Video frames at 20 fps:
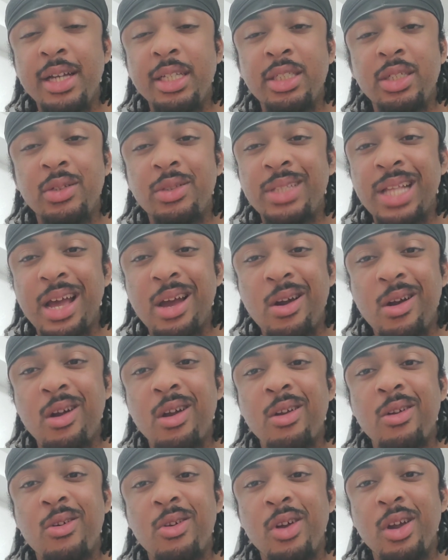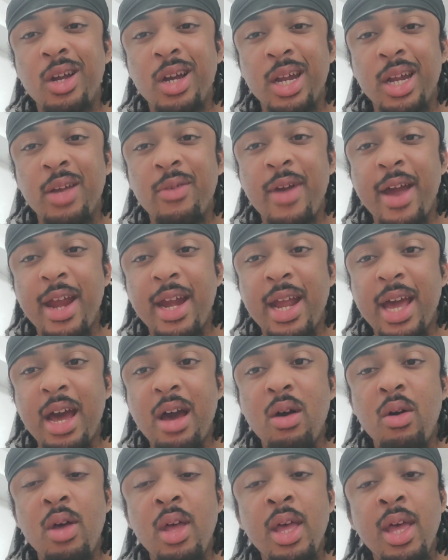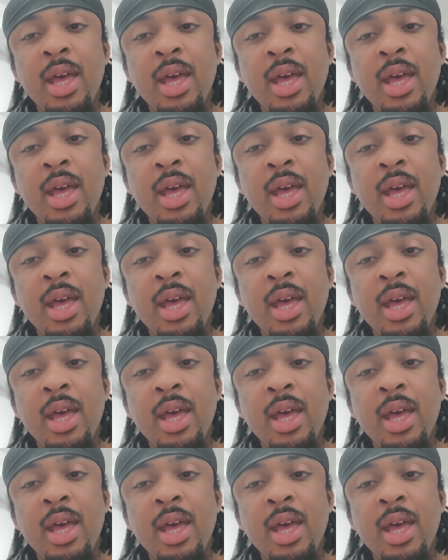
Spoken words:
so it's not hardcore cutting right now,